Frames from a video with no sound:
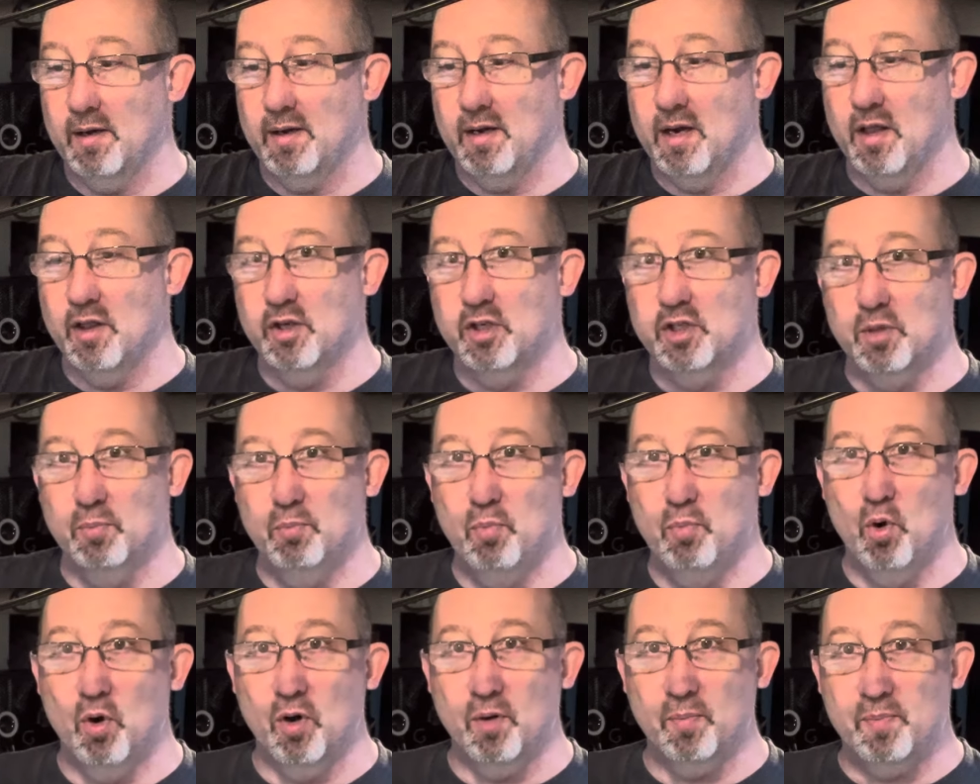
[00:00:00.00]
another
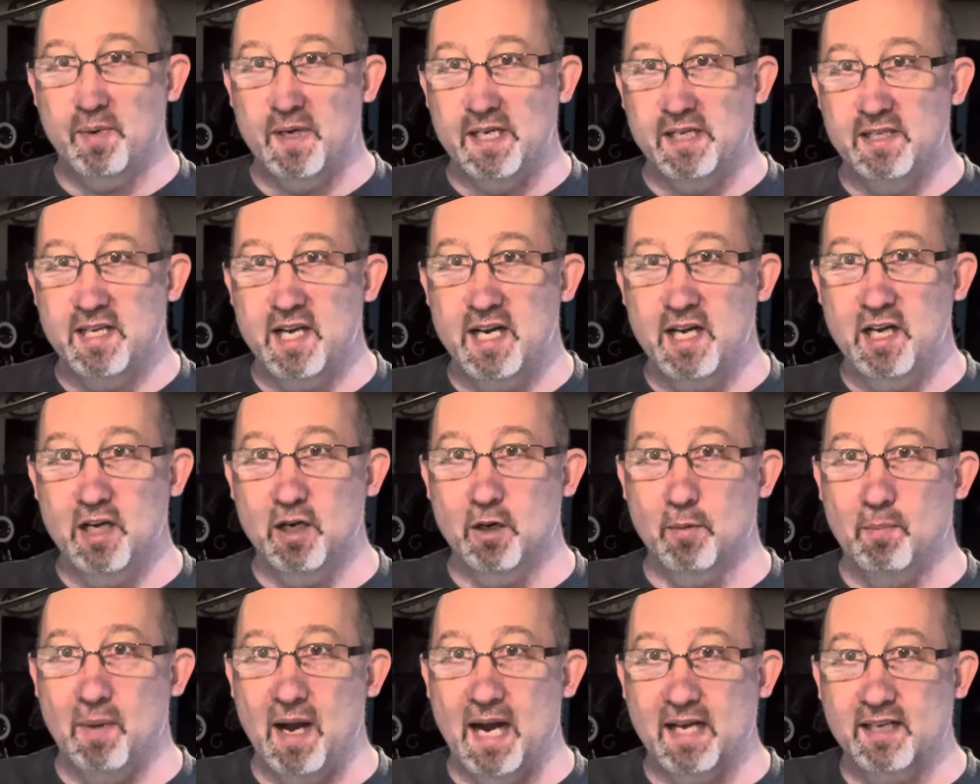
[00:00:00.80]
support piece here
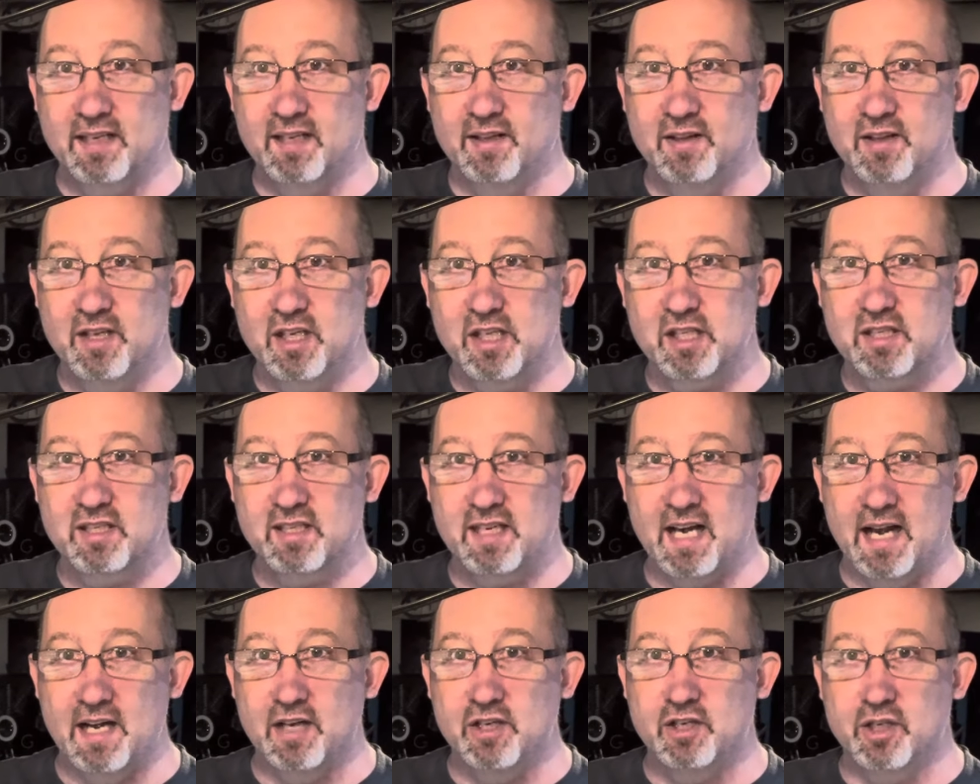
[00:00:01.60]
back to this
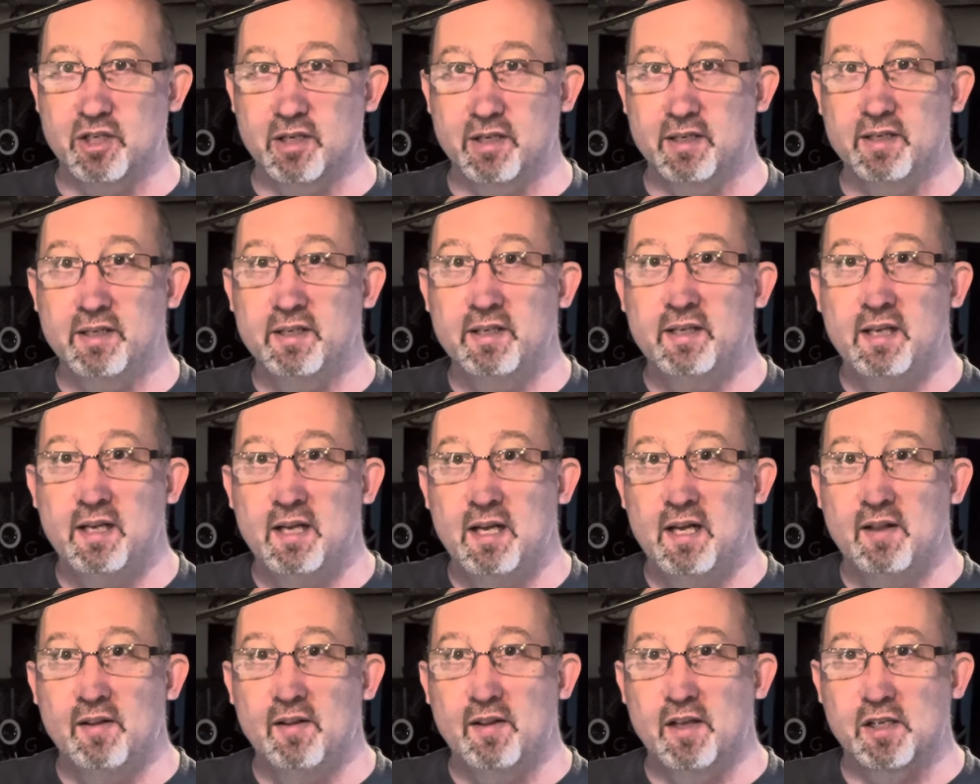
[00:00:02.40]
stanchion
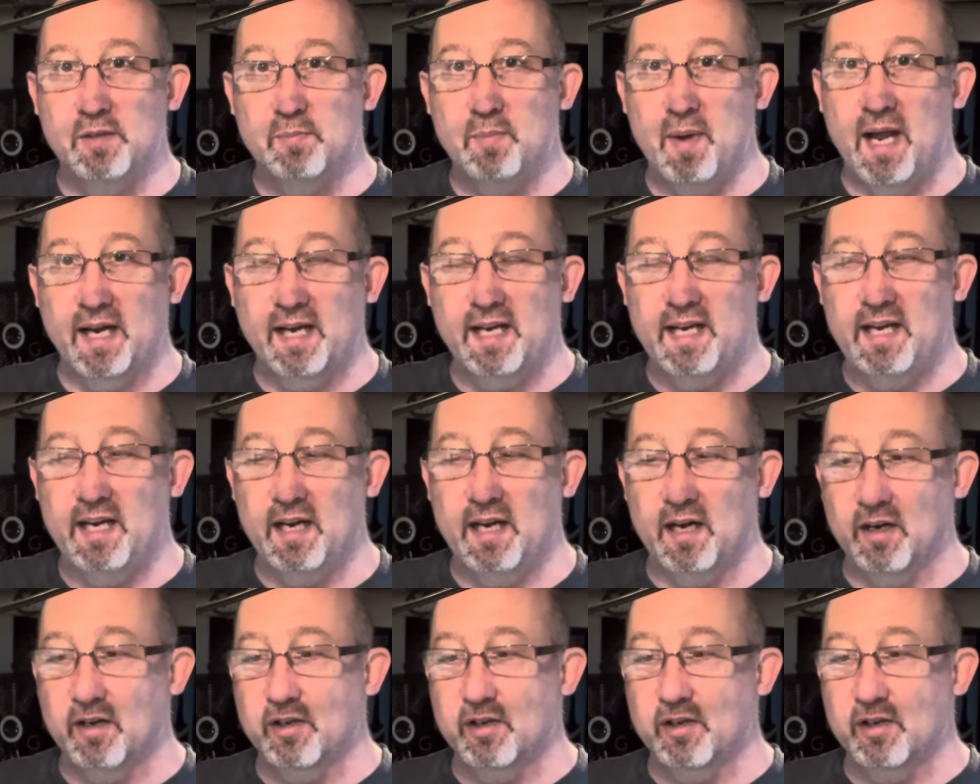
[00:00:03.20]
that's back here.